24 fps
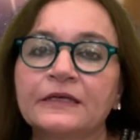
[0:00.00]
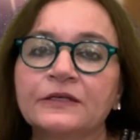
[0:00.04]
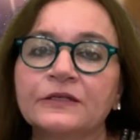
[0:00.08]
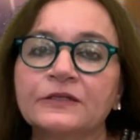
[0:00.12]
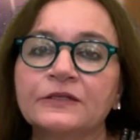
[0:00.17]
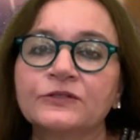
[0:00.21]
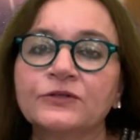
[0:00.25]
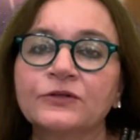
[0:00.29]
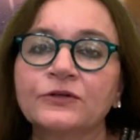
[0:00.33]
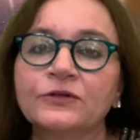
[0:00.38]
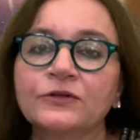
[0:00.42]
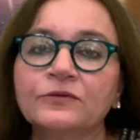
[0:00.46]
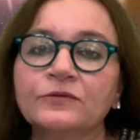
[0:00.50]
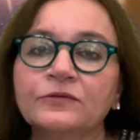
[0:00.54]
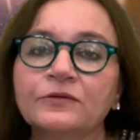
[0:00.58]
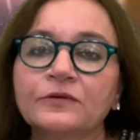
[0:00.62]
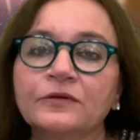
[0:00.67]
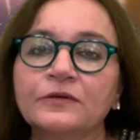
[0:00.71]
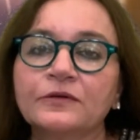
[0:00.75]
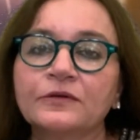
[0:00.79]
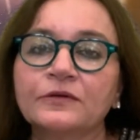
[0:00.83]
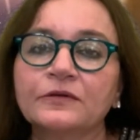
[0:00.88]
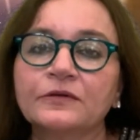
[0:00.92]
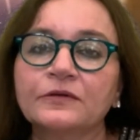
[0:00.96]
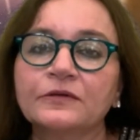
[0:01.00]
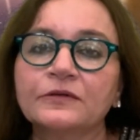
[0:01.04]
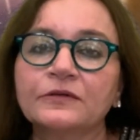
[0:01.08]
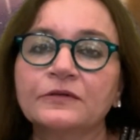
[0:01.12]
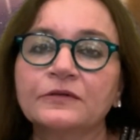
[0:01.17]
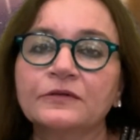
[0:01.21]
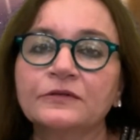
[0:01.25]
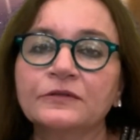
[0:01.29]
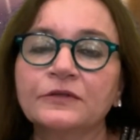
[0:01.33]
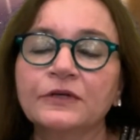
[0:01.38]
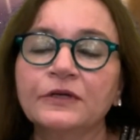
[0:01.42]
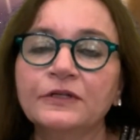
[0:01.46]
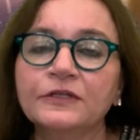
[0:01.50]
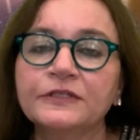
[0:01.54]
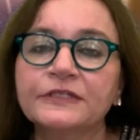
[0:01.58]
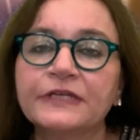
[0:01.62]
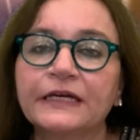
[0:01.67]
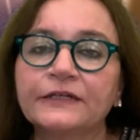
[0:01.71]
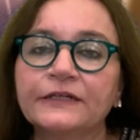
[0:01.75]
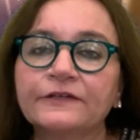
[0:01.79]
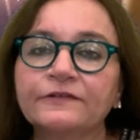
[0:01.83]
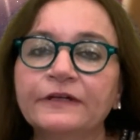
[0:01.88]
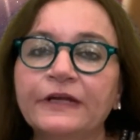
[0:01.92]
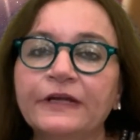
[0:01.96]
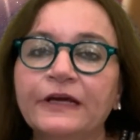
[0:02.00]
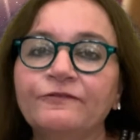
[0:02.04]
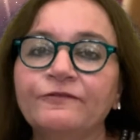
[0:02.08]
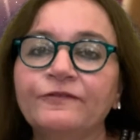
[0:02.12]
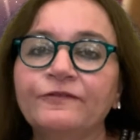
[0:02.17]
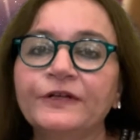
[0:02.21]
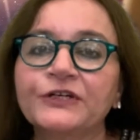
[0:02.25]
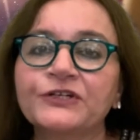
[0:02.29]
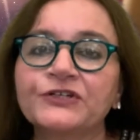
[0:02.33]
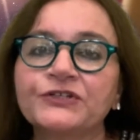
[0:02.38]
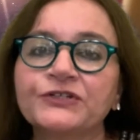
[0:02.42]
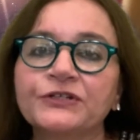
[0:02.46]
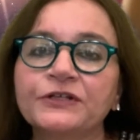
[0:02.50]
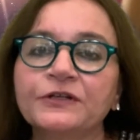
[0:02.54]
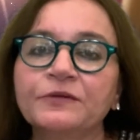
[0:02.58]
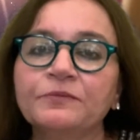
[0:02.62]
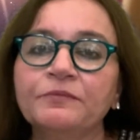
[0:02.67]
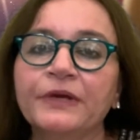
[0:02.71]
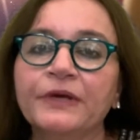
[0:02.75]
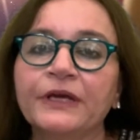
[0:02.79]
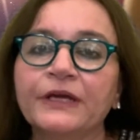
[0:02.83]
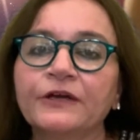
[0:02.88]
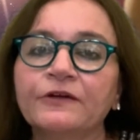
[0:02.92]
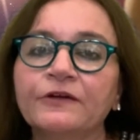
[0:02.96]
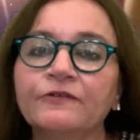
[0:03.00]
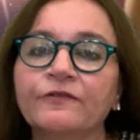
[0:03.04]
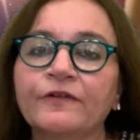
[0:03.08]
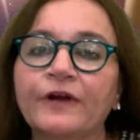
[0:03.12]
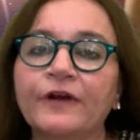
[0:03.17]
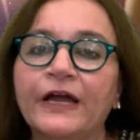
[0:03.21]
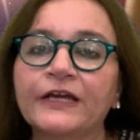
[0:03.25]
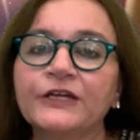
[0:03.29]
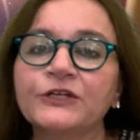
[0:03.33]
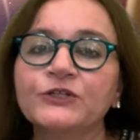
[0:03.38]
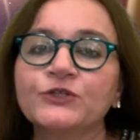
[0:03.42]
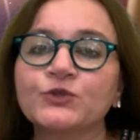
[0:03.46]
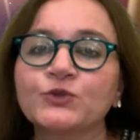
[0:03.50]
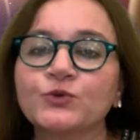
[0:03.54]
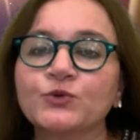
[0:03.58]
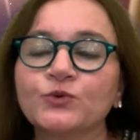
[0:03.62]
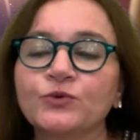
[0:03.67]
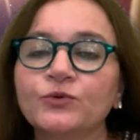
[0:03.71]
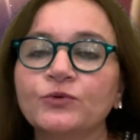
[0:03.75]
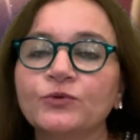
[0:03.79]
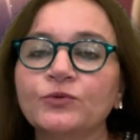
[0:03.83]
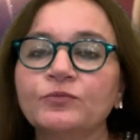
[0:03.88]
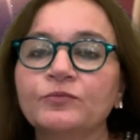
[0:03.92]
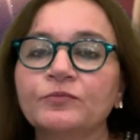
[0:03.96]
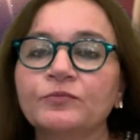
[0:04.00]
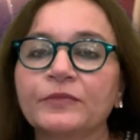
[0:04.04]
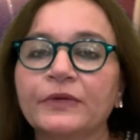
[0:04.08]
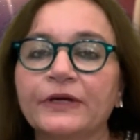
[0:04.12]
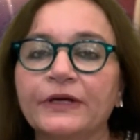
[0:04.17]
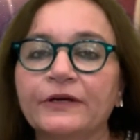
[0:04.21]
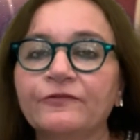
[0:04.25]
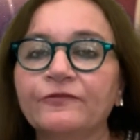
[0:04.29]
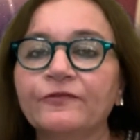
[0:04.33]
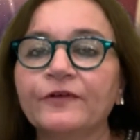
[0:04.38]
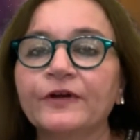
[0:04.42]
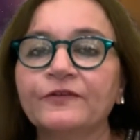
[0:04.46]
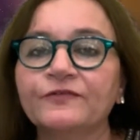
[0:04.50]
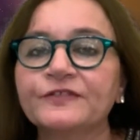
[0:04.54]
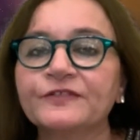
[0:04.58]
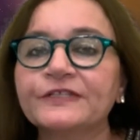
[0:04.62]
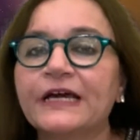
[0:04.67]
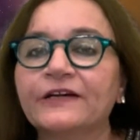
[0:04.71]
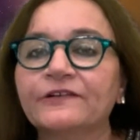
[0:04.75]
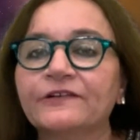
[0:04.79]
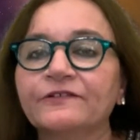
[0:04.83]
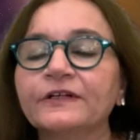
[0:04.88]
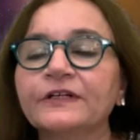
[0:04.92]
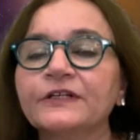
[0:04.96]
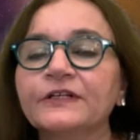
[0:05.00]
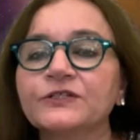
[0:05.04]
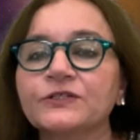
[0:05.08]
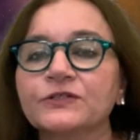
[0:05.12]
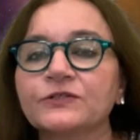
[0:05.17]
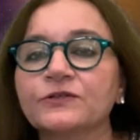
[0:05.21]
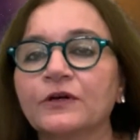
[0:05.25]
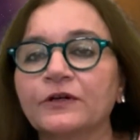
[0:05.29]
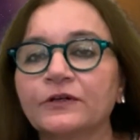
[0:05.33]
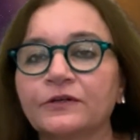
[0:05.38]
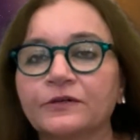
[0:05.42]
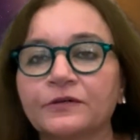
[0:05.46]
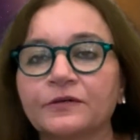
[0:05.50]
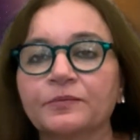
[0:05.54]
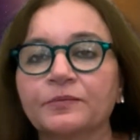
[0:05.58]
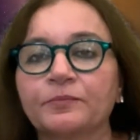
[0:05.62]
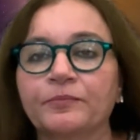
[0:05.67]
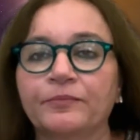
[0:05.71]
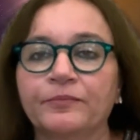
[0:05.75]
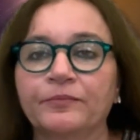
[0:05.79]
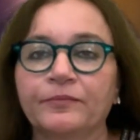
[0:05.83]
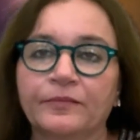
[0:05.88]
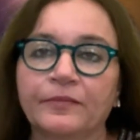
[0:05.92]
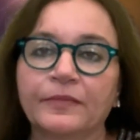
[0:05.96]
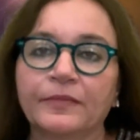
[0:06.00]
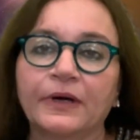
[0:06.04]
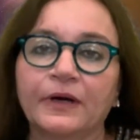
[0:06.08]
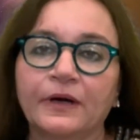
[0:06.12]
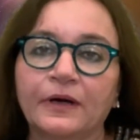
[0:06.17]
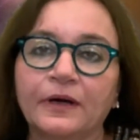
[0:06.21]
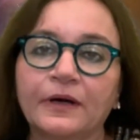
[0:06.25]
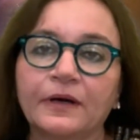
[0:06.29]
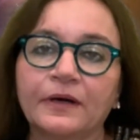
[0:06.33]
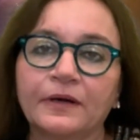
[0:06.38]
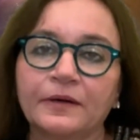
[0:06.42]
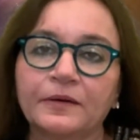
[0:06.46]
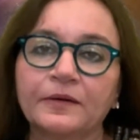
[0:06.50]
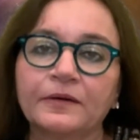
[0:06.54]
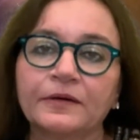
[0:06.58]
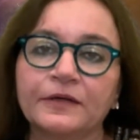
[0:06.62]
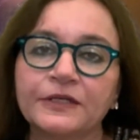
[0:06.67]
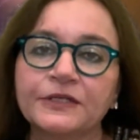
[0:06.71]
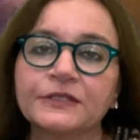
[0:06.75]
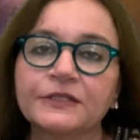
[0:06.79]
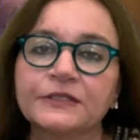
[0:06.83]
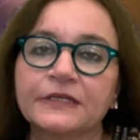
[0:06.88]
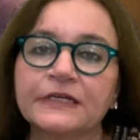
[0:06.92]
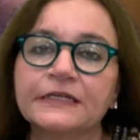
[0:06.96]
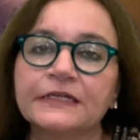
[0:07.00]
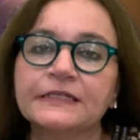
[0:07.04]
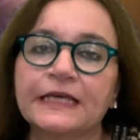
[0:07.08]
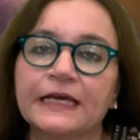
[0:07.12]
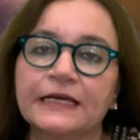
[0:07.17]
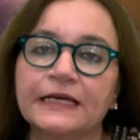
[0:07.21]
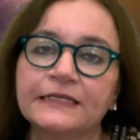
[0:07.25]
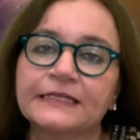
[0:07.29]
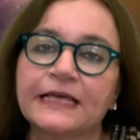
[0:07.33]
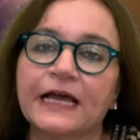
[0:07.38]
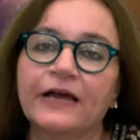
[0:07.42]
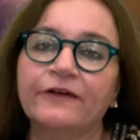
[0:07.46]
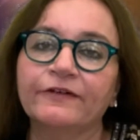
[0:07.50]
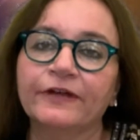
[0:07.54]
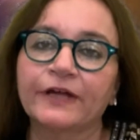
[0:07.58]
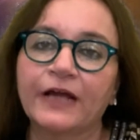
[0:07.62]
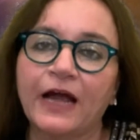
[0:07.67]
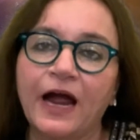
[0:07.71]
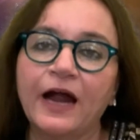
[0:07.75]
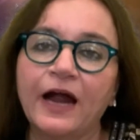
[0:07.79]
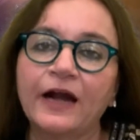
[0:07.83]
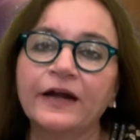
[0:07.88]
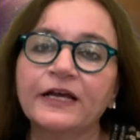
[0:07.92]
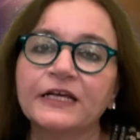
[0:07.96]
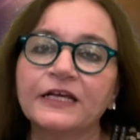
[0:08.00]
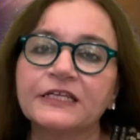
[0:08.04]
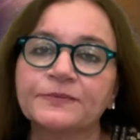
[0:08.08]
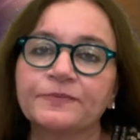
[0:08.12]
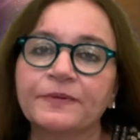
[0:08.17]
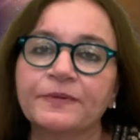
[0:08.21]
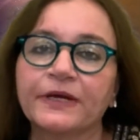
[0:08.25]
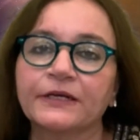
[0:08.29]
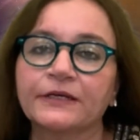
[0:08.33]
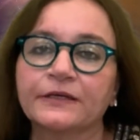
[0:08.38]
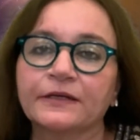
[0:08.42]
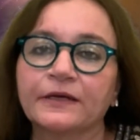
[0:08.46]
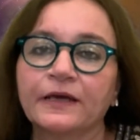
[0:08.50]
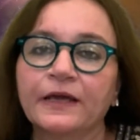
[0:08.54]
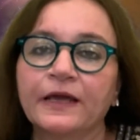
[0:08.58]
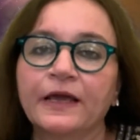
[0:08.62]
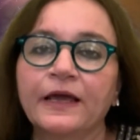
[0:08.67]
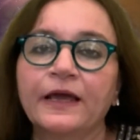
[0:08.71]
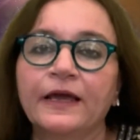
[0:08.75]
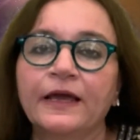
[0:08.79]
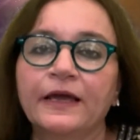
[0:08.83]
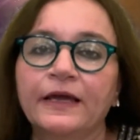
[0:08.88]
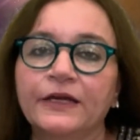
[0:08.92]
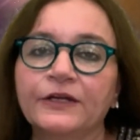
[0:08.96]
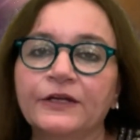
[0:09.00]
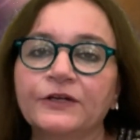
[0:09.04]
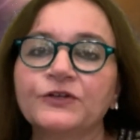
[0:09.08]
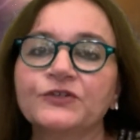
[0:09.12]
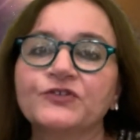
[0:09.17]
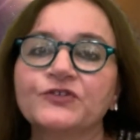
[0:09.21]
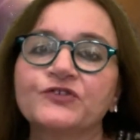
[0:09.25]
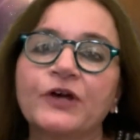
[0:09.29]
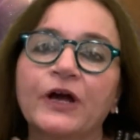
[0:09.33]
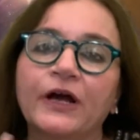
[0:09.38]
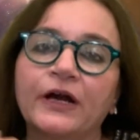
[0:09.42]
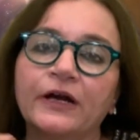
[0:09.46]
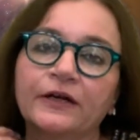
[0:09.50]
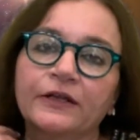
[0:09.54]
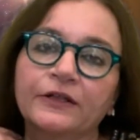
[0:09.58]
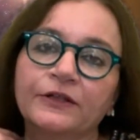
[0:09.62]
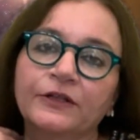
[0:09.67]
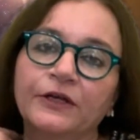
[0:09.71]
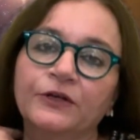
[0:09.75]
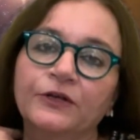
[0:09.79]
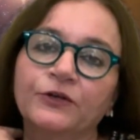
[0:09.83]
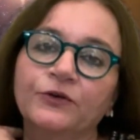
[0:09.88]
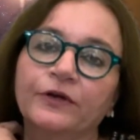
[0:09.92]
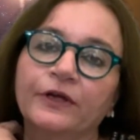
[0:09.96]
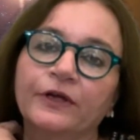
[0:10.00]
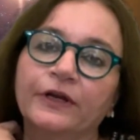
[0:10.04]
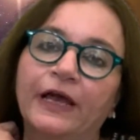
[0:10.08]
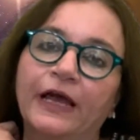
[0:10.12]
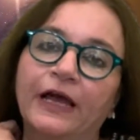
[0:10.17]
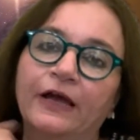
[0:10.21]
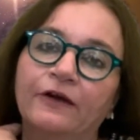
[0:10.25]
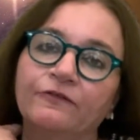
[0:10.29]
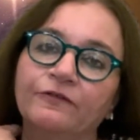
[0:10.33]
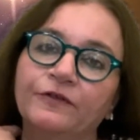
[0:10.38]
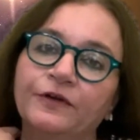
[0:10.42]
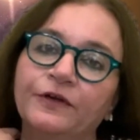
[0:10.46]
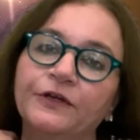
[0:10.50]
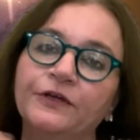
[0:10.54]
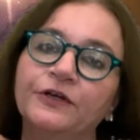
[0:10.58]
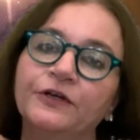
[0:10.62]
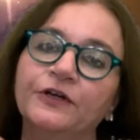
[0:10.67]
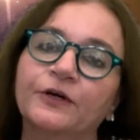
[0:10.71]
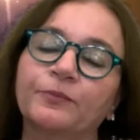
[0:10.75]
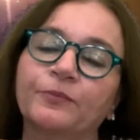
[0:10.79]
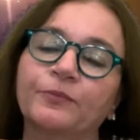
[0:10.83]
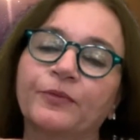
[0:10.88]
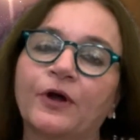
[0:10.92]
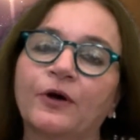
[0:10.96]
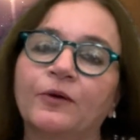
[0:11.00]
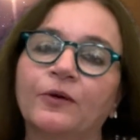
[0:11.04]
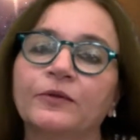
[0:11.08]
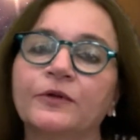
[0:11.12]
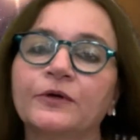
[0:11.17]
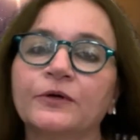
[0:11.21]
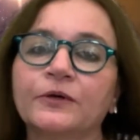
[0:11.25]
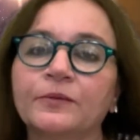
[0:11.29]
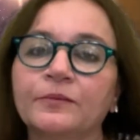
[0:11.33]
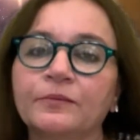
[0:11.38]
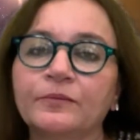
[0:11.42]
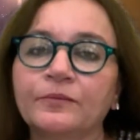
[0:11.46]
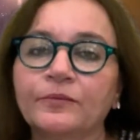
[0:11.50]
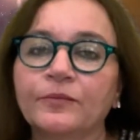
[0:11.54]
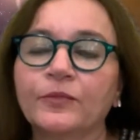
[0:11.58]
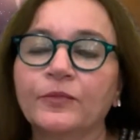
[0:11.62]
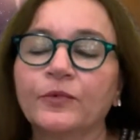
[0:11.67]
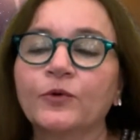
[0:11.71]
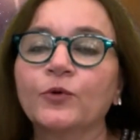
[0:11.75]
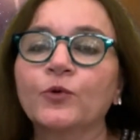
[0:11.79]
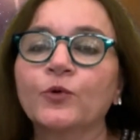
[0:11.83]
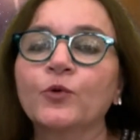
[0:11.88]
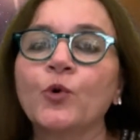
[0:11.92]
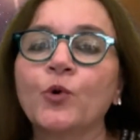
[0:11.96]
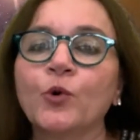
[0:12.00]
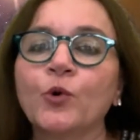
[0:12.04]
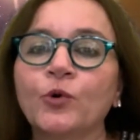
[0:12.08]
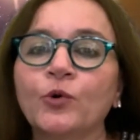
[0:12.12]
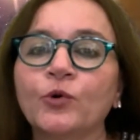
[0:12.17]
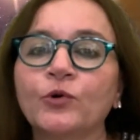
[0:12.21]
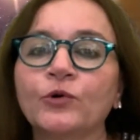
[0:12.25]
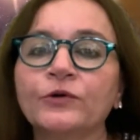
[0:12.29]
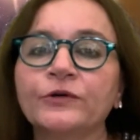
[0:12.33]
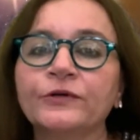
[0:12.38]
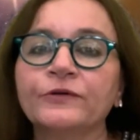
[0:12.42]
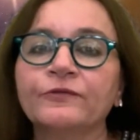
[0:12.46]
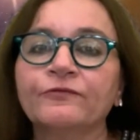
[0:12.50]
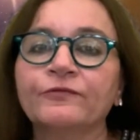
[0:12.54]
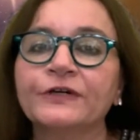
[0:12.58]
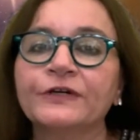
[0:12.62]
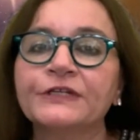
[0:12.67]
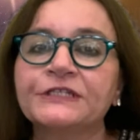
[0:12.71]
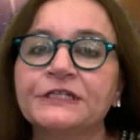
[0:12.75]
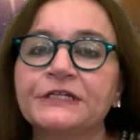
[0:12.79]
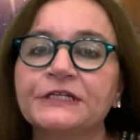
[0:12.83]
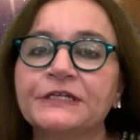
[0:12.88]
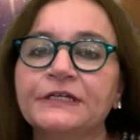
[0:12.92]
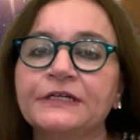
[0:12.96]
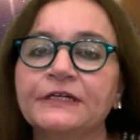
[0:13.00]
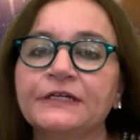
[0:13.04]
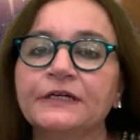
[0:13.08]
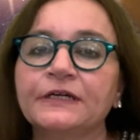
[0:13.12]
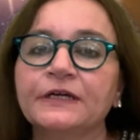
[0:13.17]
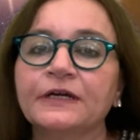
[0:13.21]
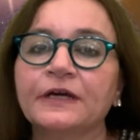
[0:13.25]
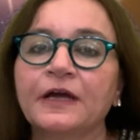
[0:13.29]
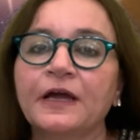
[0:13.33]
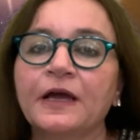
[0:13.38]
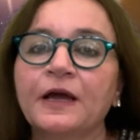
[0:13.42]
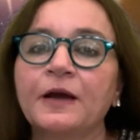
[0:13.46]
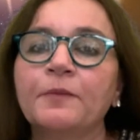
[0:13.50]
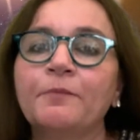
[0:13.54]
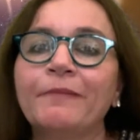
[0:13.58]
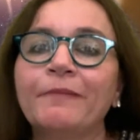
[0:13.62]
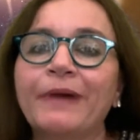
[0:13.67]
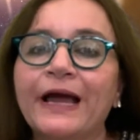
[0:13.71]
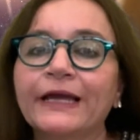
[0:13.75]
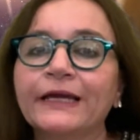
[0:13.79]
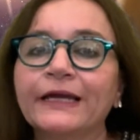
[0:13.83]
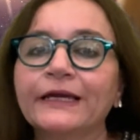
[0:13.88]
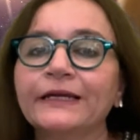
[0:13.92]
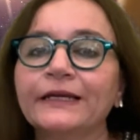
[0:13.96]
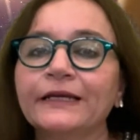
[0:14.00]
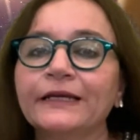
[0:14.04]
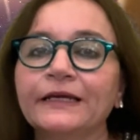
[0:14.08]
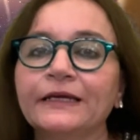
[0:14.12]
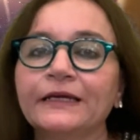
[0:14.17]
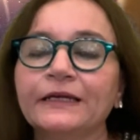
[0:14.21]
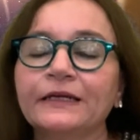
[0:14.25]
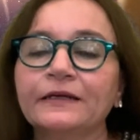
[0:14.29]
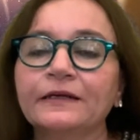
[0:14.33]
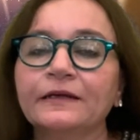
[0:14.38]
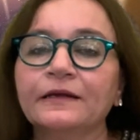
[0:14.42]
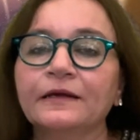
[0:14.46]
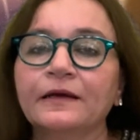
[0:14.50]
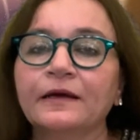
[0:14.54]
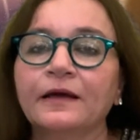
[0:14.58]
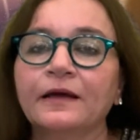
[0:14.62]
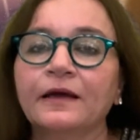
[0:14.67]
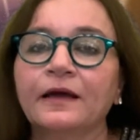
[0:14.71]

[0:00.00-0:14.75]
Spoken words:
so Saturn affliction may give rise to, if Saturn is not is having hard aspect in your chart, then you can have ear problem, cold, fatigue, migraine,